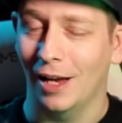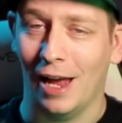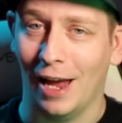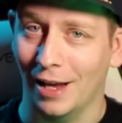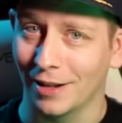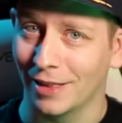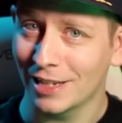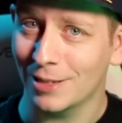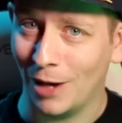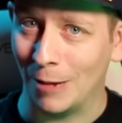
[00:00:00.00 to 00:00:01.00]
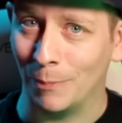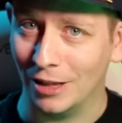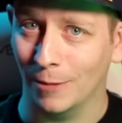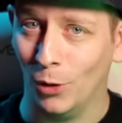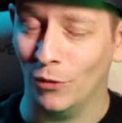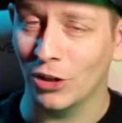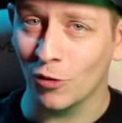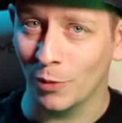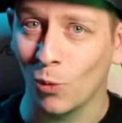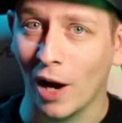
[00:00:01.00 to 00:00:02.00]
and this might be the movie
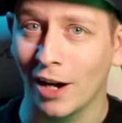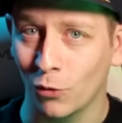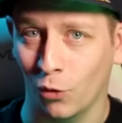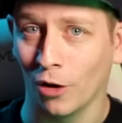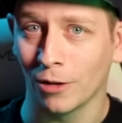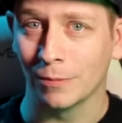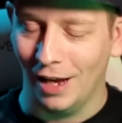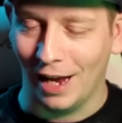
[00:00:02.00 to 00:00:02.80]
you've been waiting for.